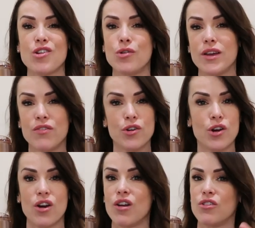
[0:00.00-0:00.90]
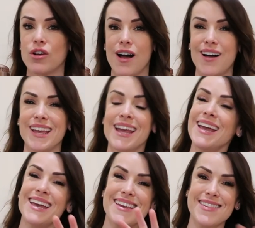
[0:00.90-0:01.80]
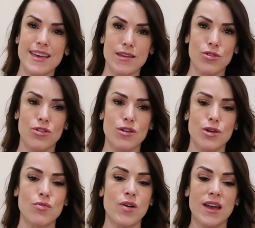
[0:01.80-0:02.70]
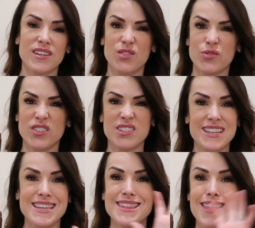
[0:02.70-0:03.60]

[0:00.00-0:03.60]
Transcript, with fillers: So if your girl or guy is into different teas,